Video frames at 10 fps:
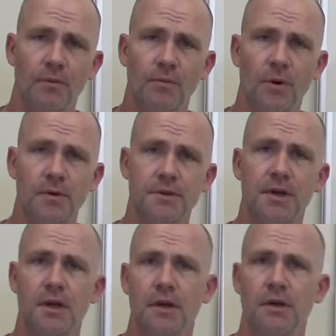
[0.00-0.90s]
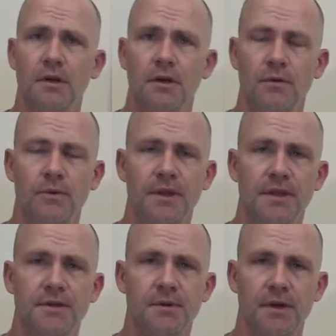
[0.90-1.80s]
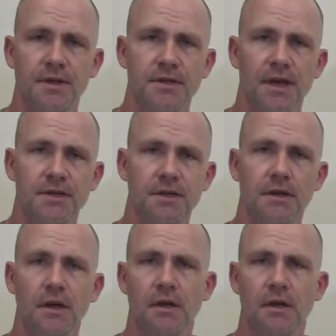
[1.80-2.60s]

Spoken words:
roles within this organization.